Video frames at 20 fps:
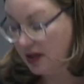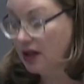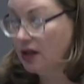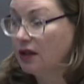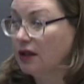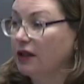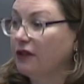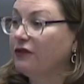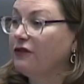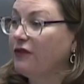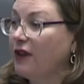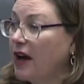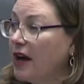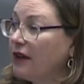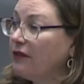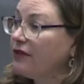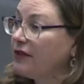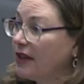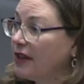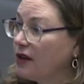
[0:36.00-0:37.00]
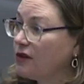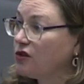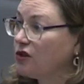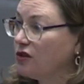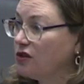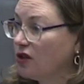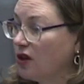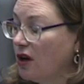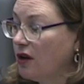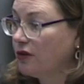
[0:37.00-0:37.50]
in nearly
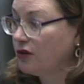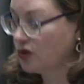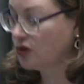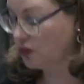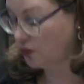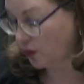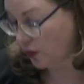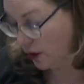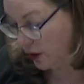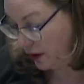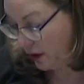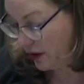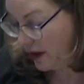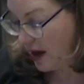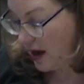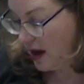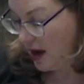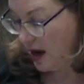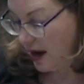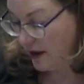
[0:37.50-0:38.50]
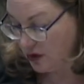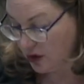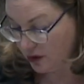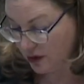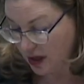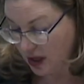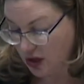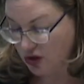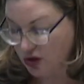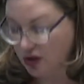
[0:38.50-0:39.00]
$5,000 worth of
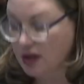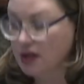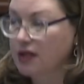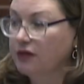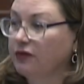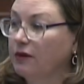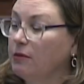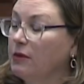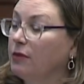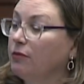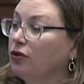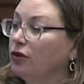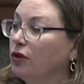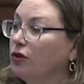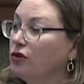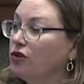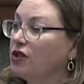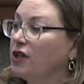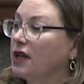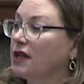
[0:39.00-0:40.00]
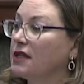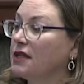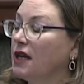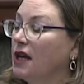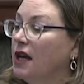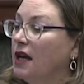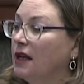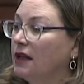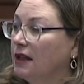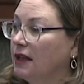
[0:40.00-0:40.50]
donations from the project's
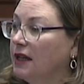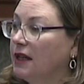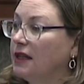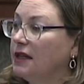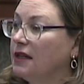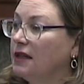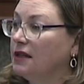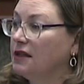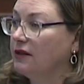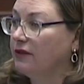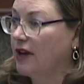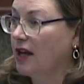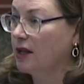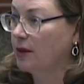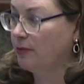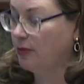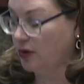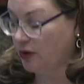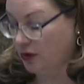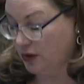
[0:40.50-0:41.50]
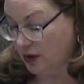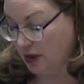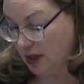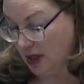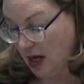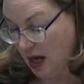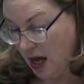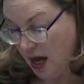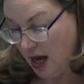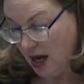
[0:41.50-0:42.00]
lead
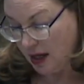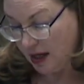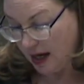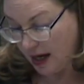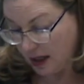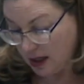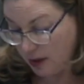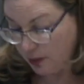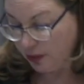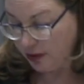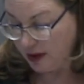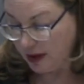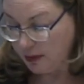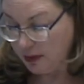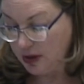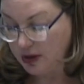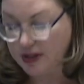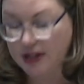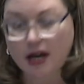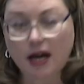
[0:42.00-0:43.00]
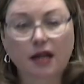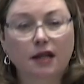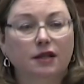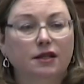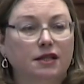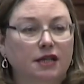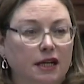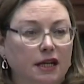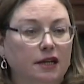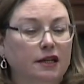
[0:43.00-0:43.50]
developers. Can the Premier tell
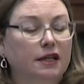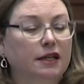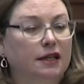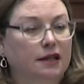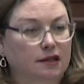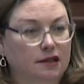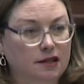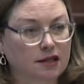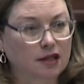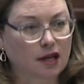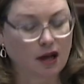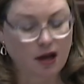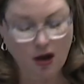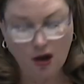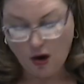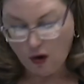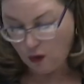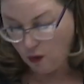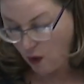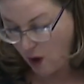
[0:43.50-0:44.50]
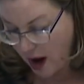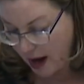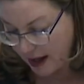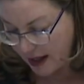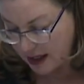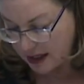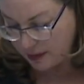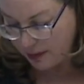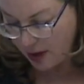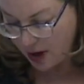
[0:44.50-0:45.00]
Ontarians why
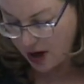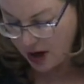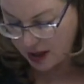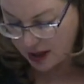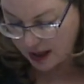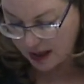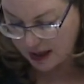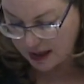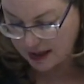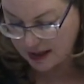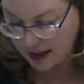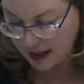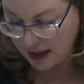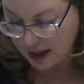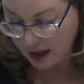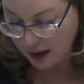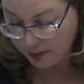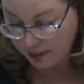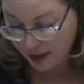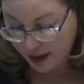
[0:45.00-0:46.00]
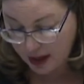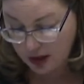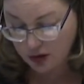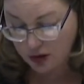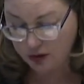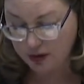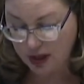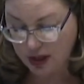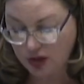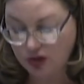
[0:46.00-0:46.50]
his party is taking big
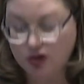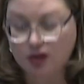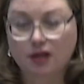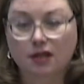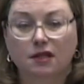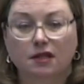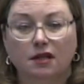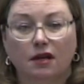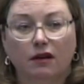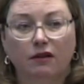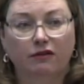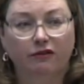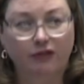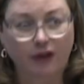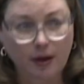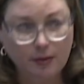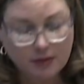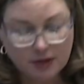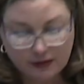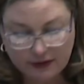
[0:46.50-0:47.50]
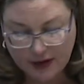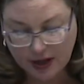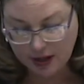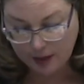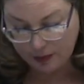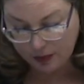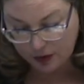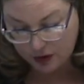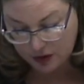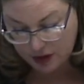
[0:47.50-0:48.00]
donations from
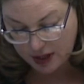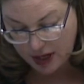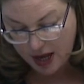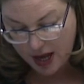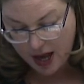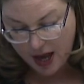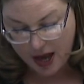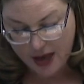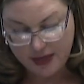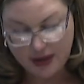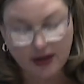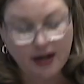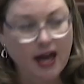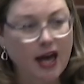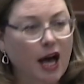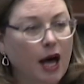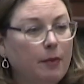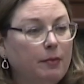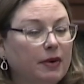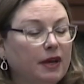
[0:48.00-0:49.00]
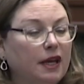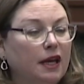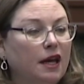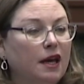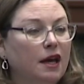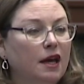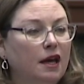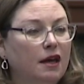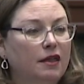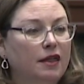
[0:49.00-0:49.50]
developers and then
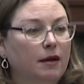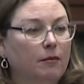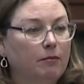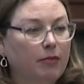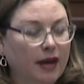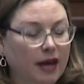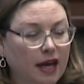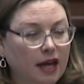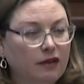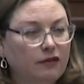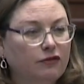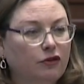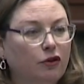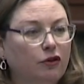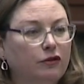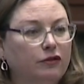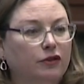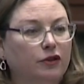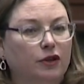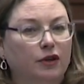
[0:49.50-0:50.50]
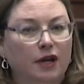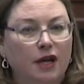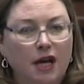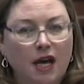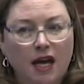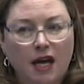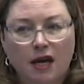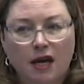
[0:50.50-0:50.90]
helping them pave over